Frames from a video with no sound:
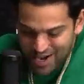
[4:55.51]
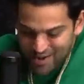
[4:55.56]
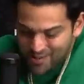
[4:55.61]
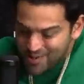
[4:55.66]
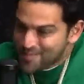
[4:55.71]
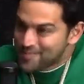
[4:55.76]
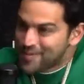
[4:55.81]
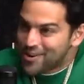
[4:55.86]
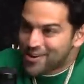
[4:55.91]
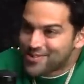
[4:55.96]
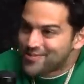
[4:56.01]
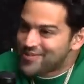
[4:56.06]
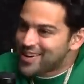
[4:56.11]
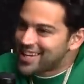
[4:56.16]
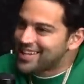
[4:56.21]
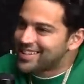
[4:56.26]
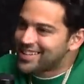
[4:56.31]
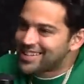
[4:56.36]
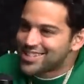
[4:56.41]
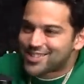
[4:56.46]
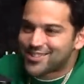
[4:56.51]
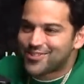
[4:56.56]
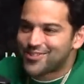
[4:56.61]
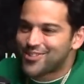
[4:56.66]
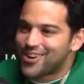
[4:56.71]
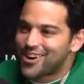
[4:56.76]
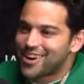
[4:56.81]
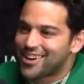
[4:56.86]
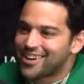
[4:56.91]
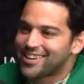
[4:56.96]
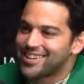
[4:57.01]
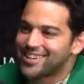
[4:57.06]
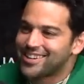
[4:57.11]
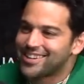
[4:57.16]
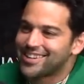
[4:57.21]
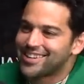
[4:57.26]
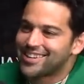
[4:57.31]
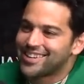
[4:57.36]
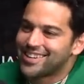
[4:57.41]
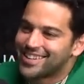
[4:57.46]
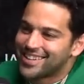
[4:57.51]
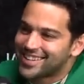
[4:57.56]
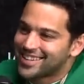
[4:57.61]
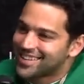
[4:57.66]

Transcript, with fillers: we both made it this far yep